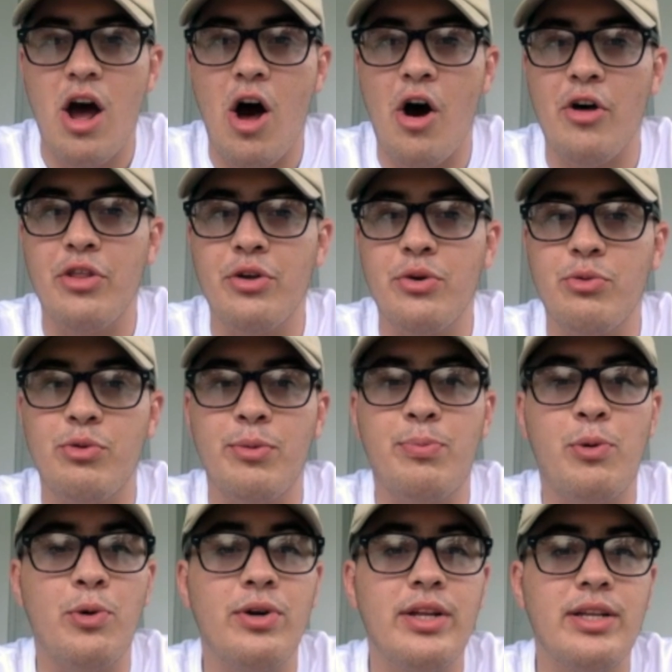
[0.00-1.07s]
Although
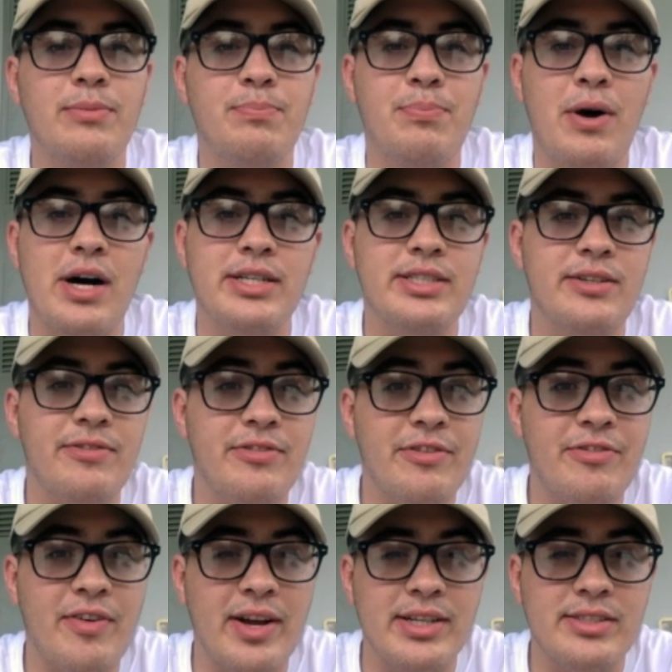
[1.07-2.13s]
reported positive
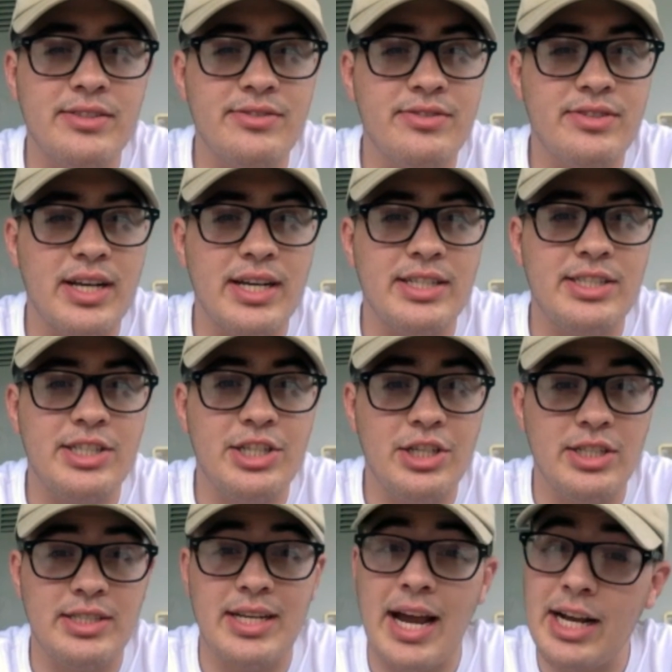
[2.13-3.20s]
effects of
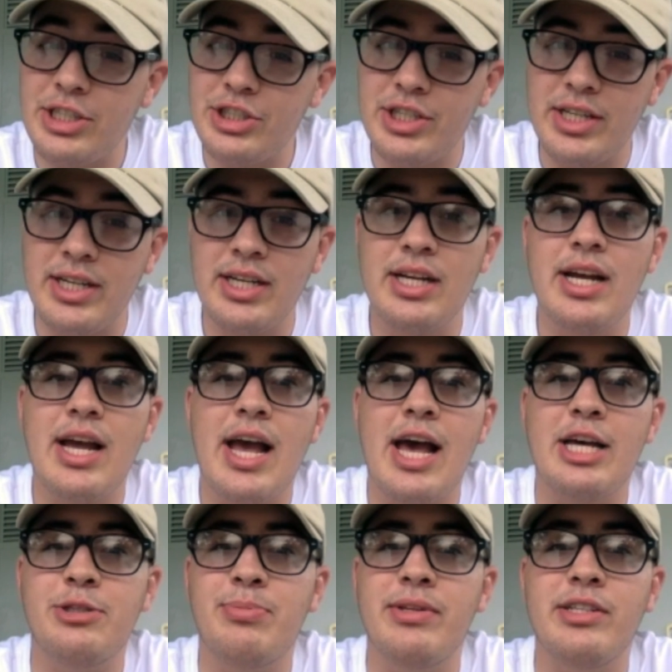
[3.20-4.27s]
Tai Chi
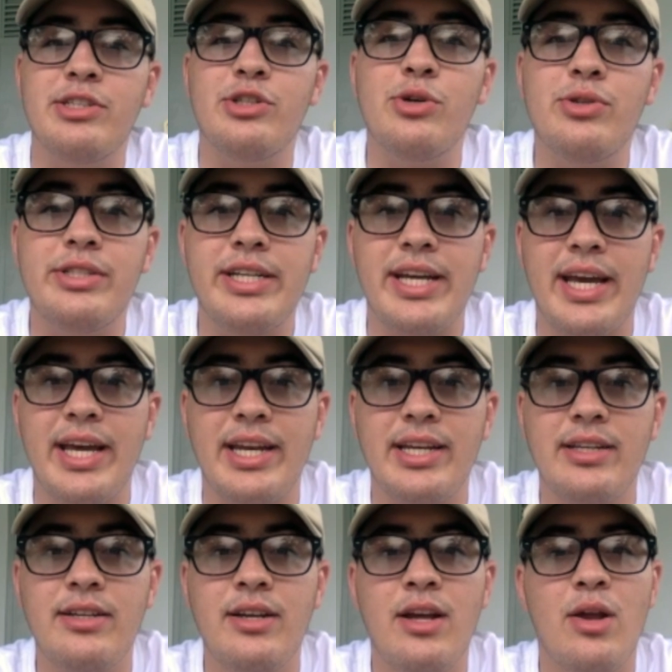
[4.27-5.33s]
has been associated
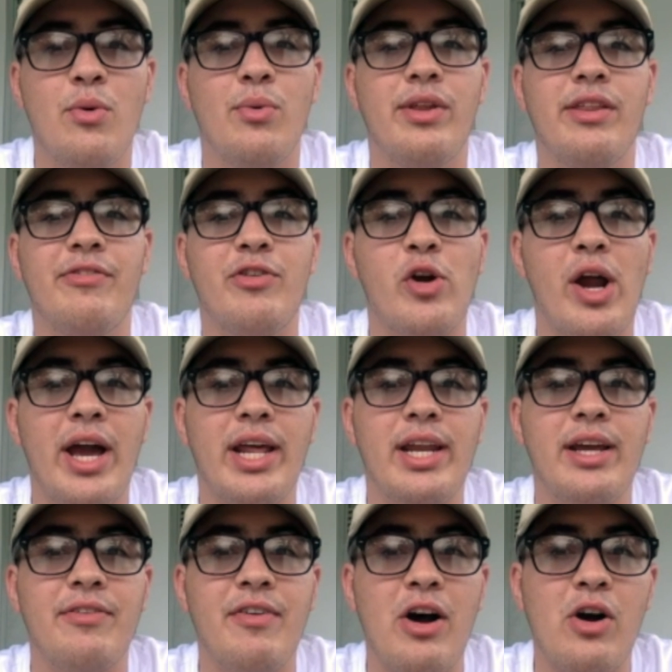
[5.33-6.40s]
with a variety
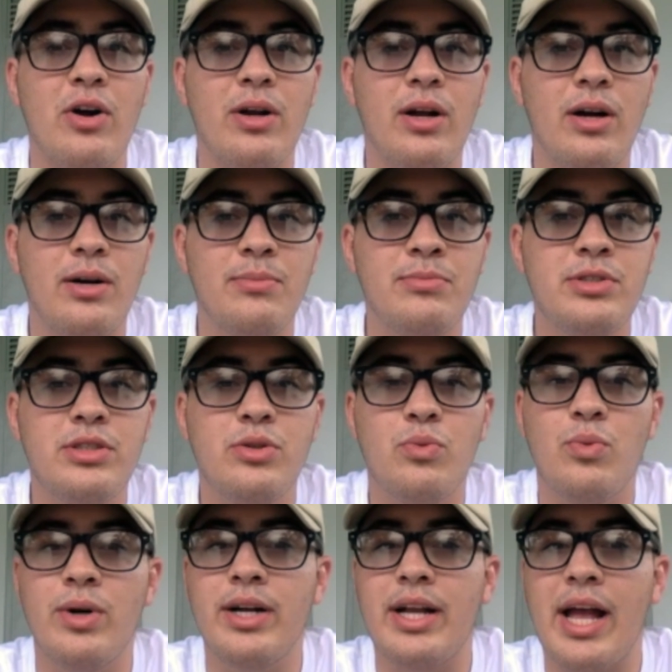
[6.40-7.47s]
of outcomes,
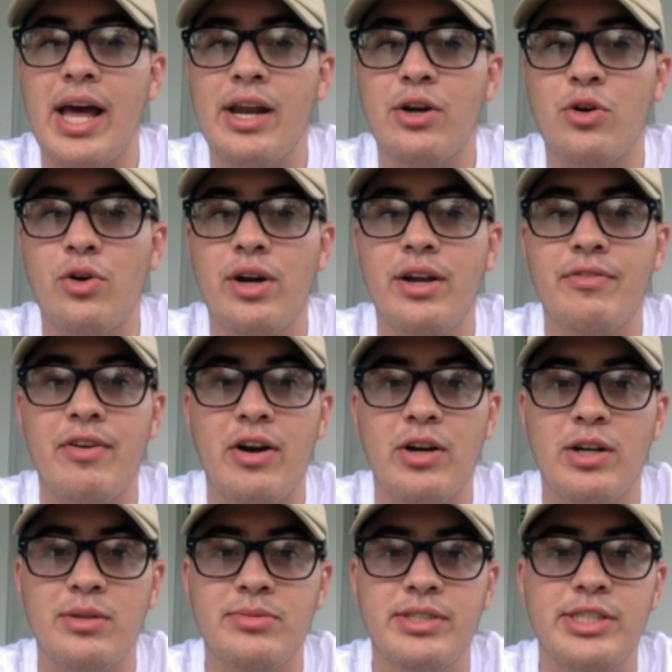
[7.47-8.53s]
one category of
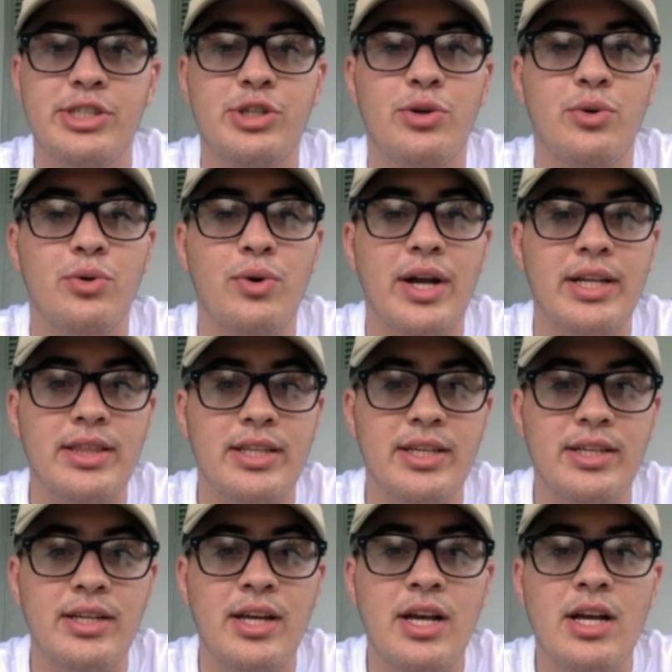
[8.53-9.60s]
outcomes is directed
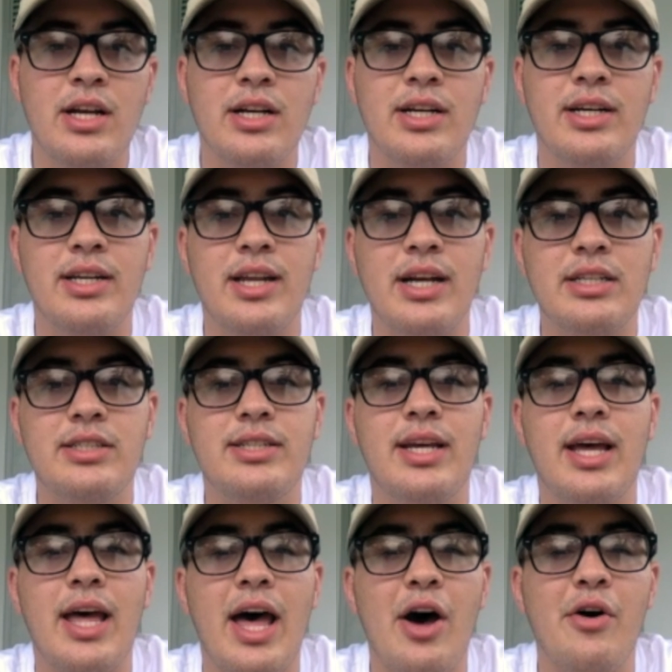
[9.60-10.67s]
connect
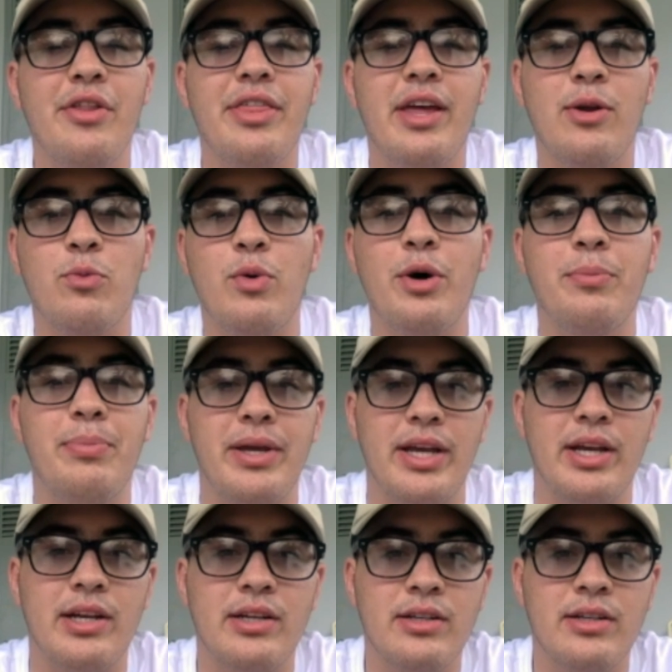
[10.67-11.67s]
to health and well-being.